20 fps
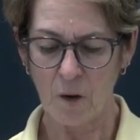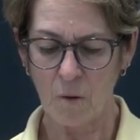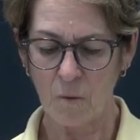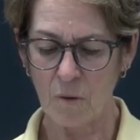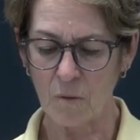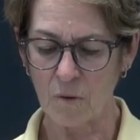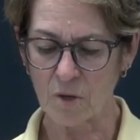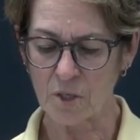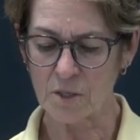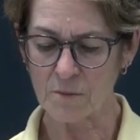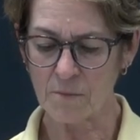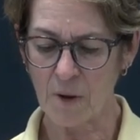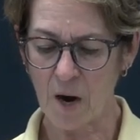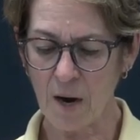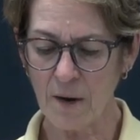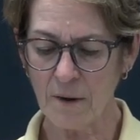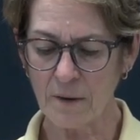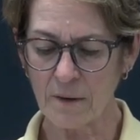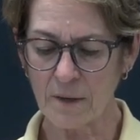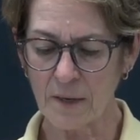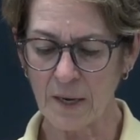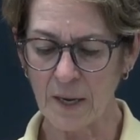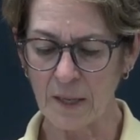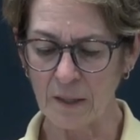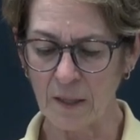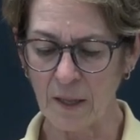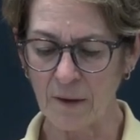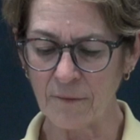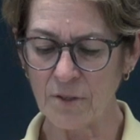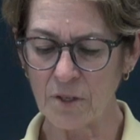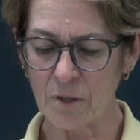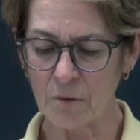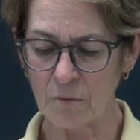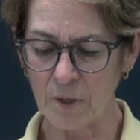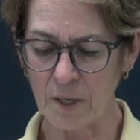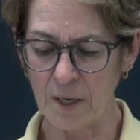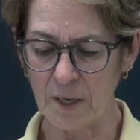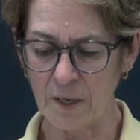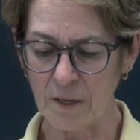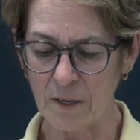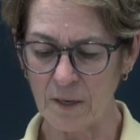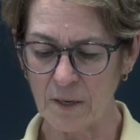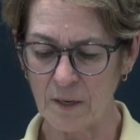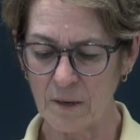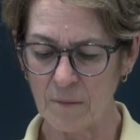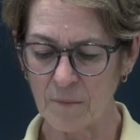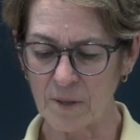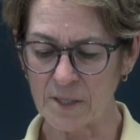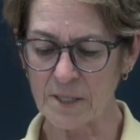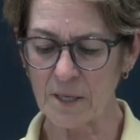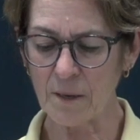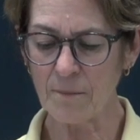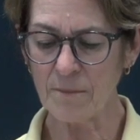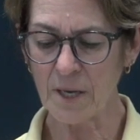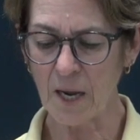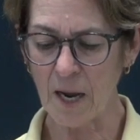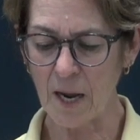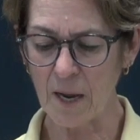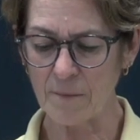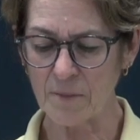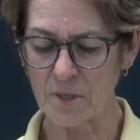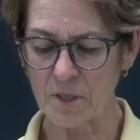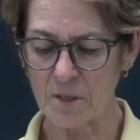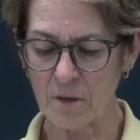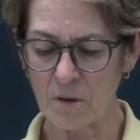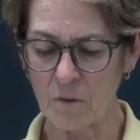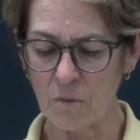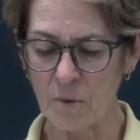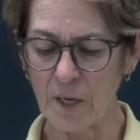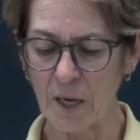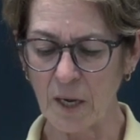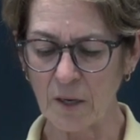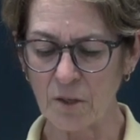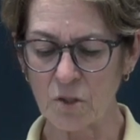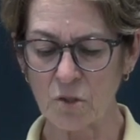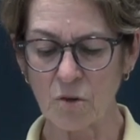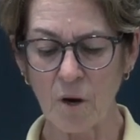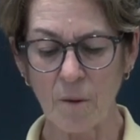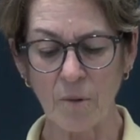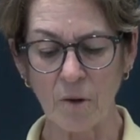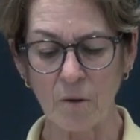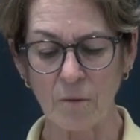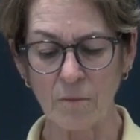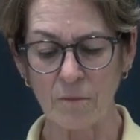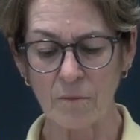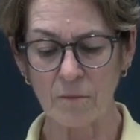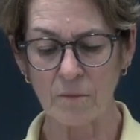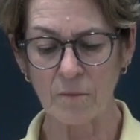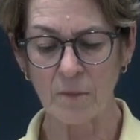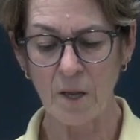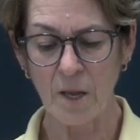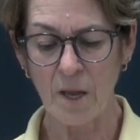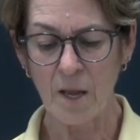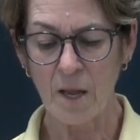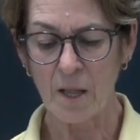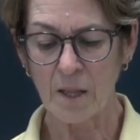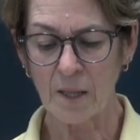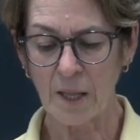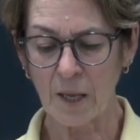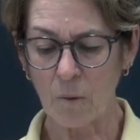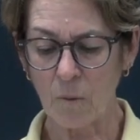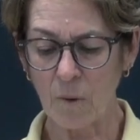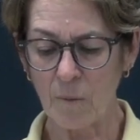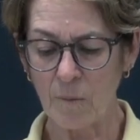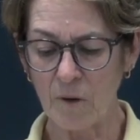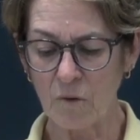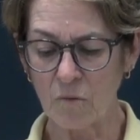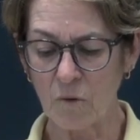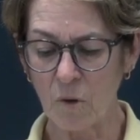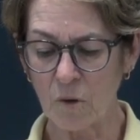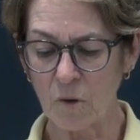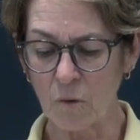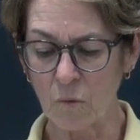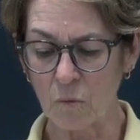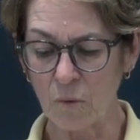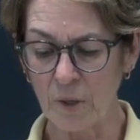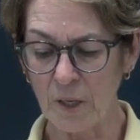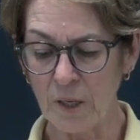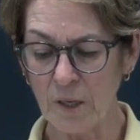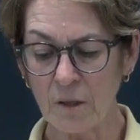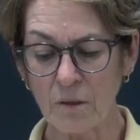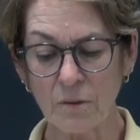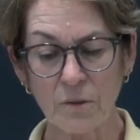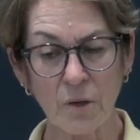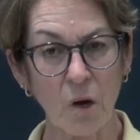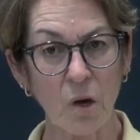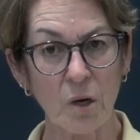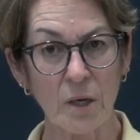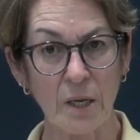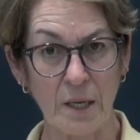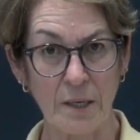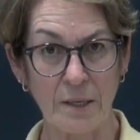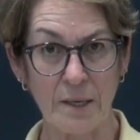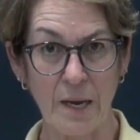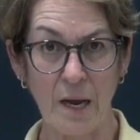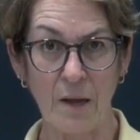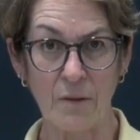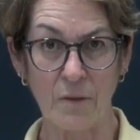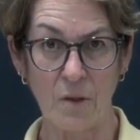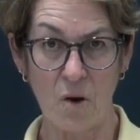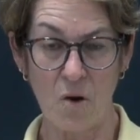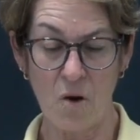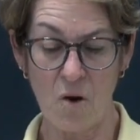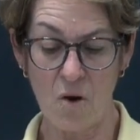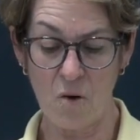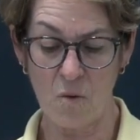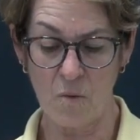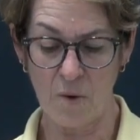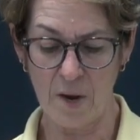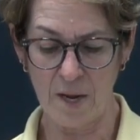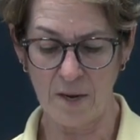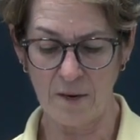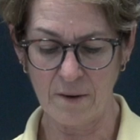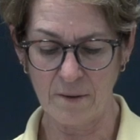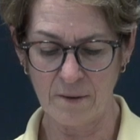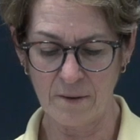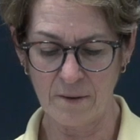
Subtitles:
We were smart and loved to read, but sometimes we got in trouble, like when we rode a real donkey down the hallway.